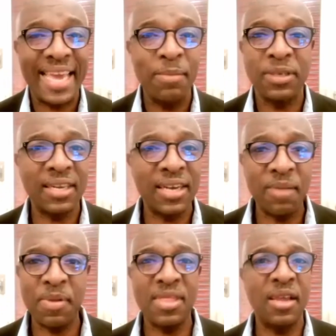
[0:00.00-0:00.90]
him stand up
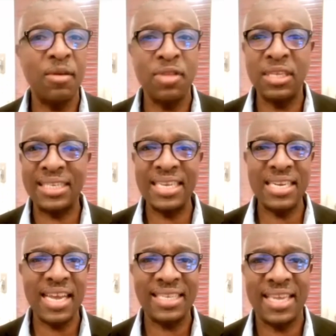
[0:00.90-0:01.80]
and they, they're seen
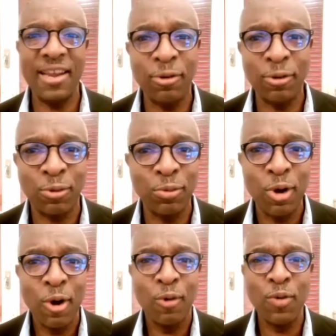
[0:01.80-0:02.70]
as heroes who,
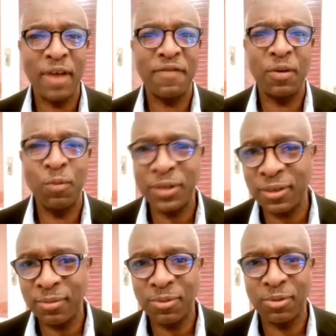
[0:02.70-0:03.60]
who have the
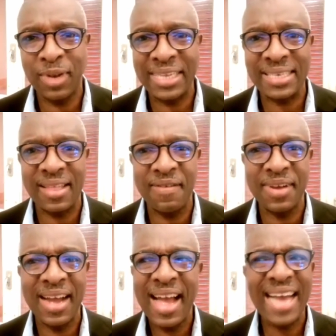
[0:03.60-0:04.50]
wisdom to lead South
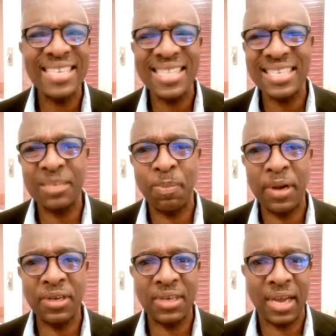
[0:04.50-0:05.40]
Africa, I think this is
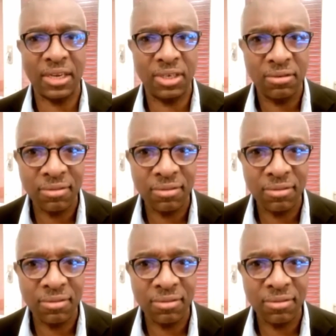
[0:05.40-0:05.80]
balderdash.